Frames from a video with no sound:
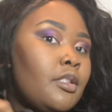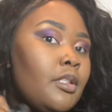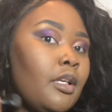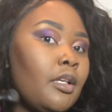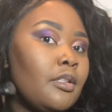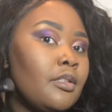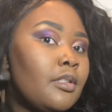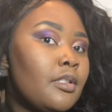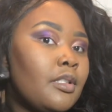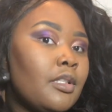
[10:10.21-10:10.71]

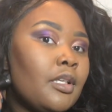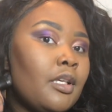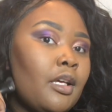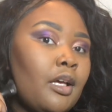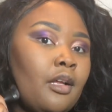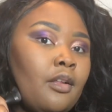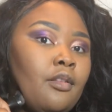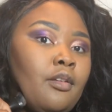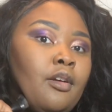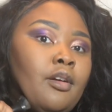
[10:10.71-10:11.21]
and see
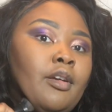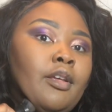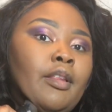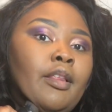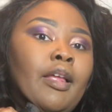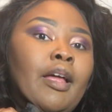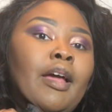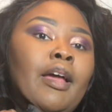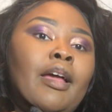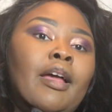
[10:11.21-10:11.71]
how long it
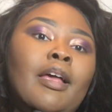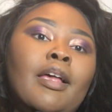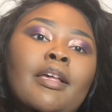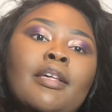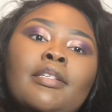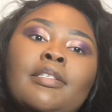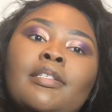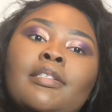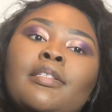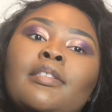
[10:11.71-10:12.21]

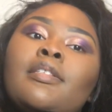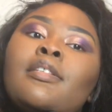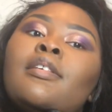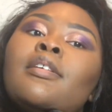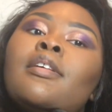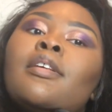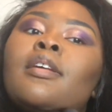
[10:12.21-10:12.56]
lasts